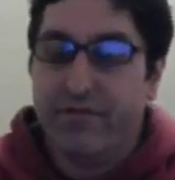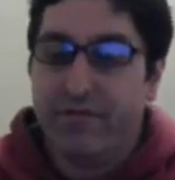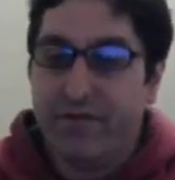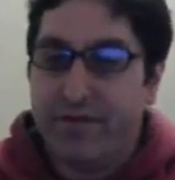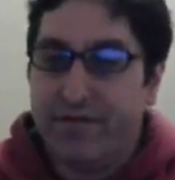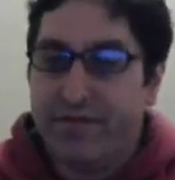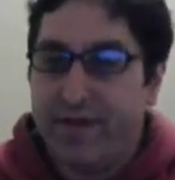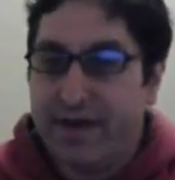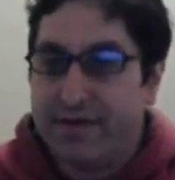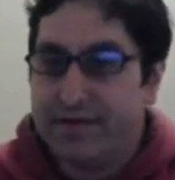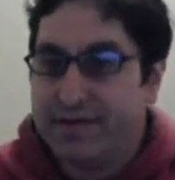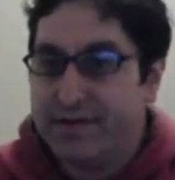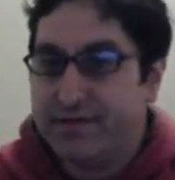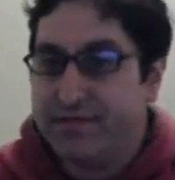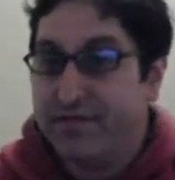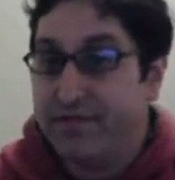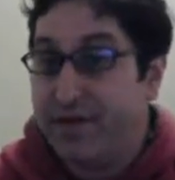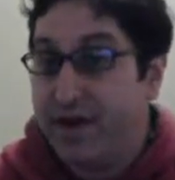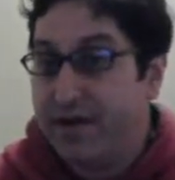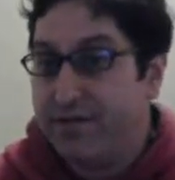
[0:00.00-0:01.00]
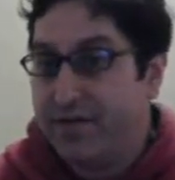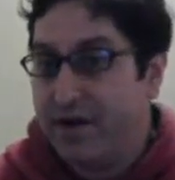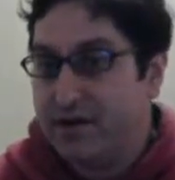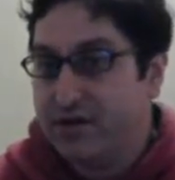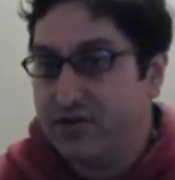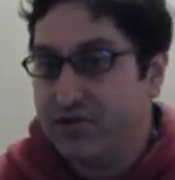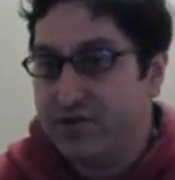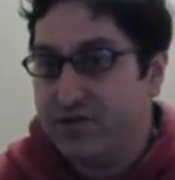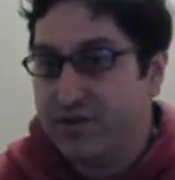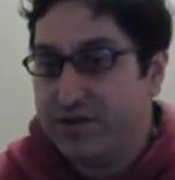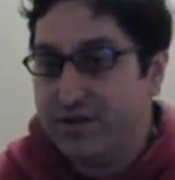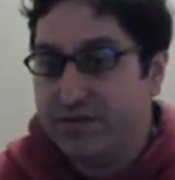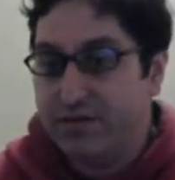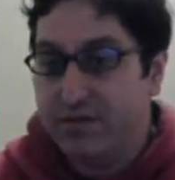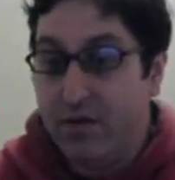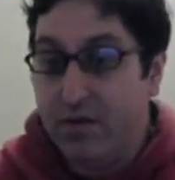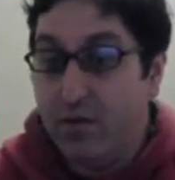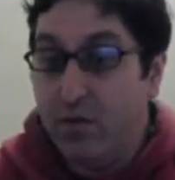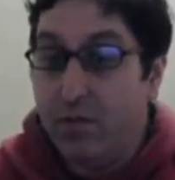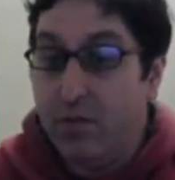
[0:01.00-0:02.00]
3,500
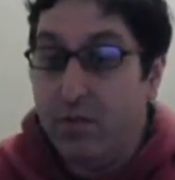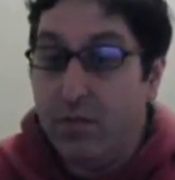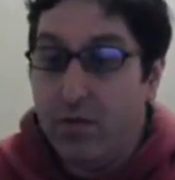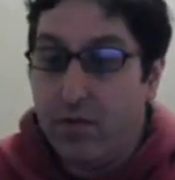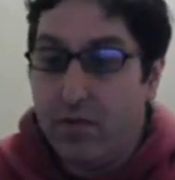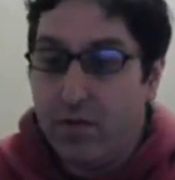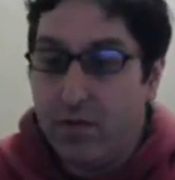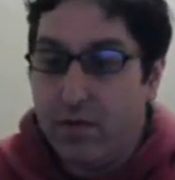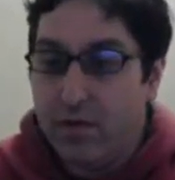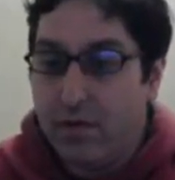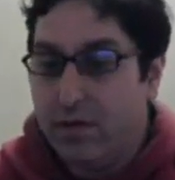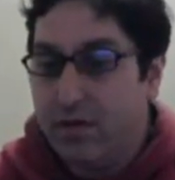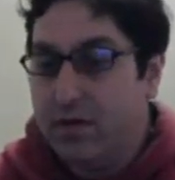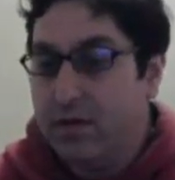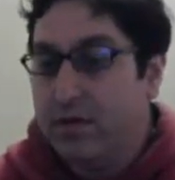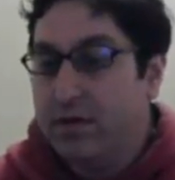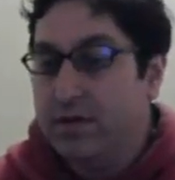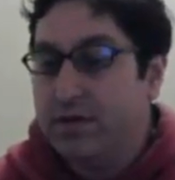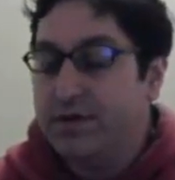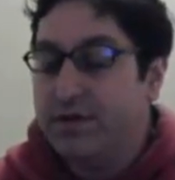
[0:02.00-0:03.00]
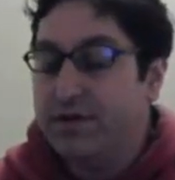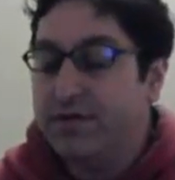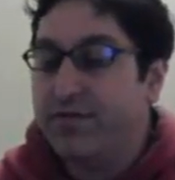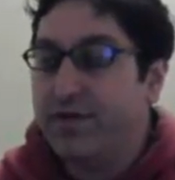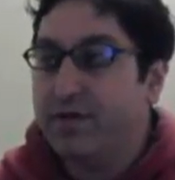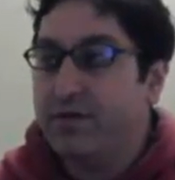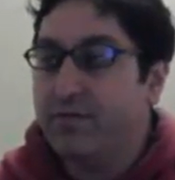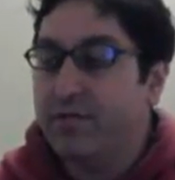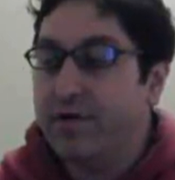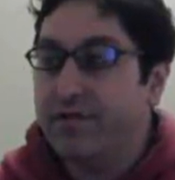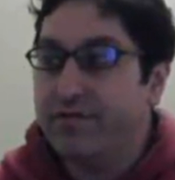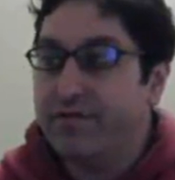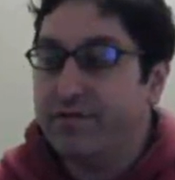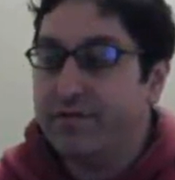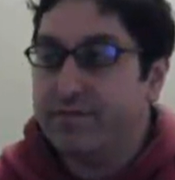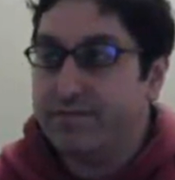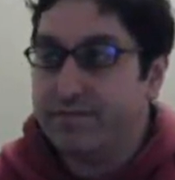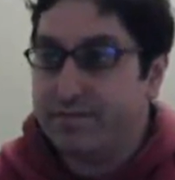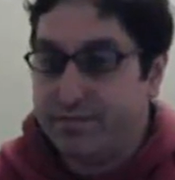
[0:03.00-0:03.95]
or more. You'd think with